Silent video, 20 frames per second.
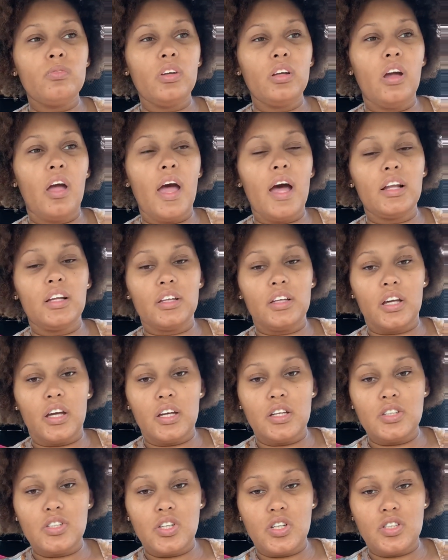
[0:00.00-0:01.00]

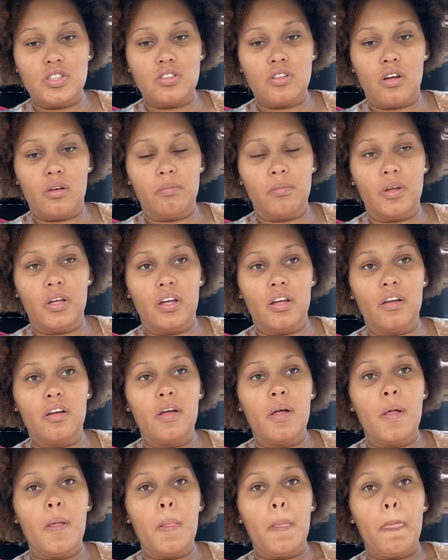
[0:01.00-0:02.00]
allegations on me.
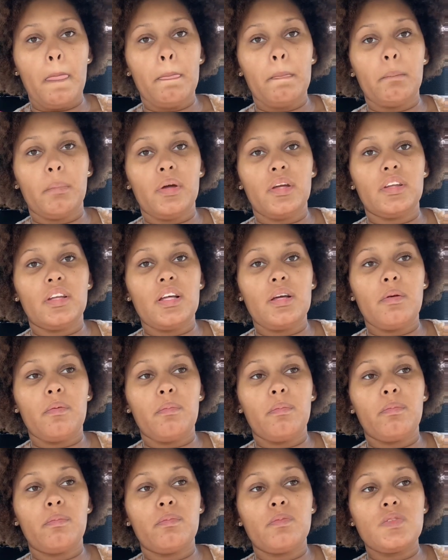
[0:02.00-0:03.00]
But they
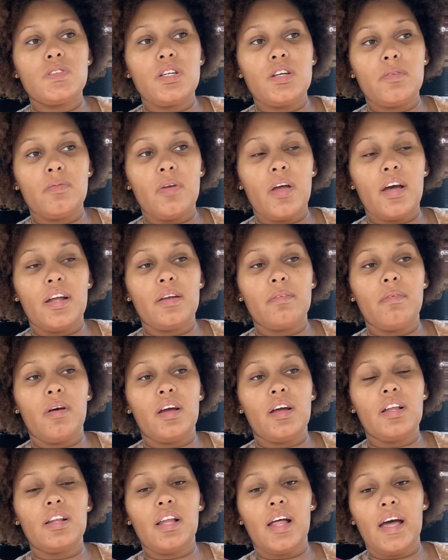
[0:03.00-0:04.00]
took me out of my
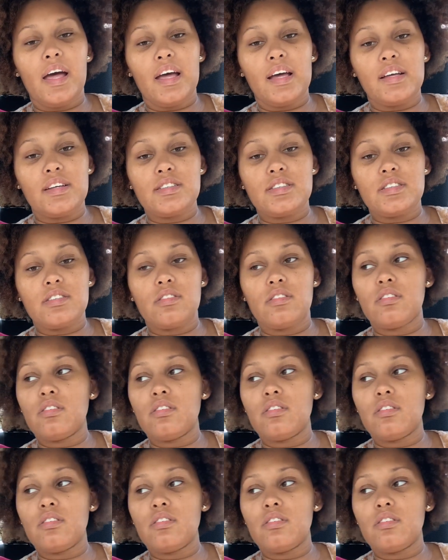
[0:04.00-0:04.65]
class.